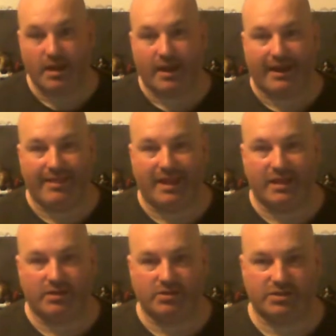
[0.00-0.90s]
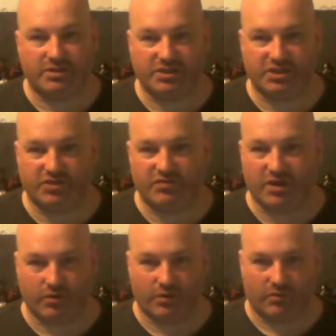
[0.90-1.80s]
And then there's the Street
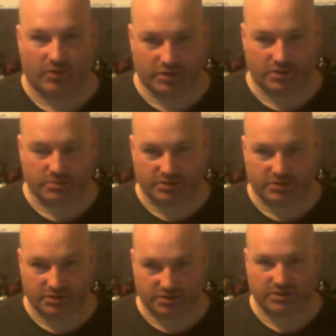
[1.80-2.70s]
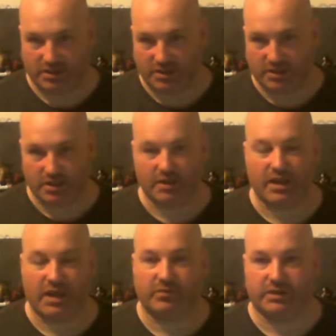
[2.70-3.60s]
Universe, which is the
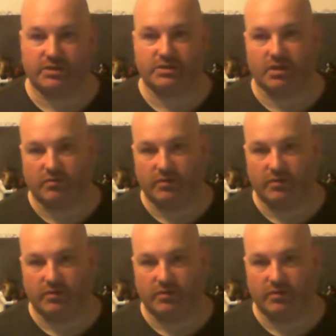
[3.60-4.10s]
Netflix stuff.